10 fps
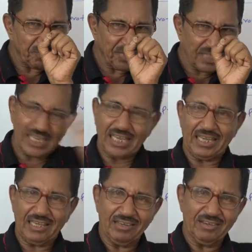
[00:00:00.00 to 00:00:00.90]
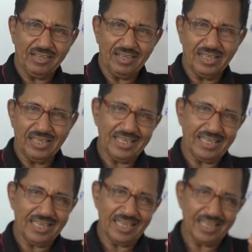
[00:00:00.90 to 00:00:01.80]
thing,
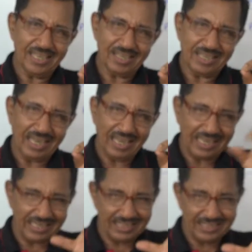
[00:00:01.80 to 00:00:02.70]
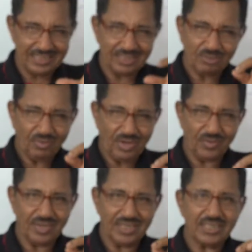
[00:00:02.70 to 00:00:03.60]
characteristics,
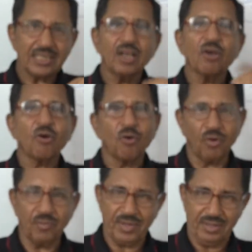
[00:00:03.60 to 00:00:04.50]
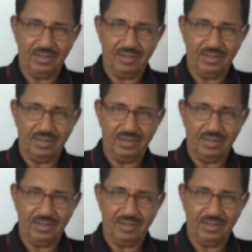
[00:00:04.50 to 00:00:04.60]
whatever it is, common.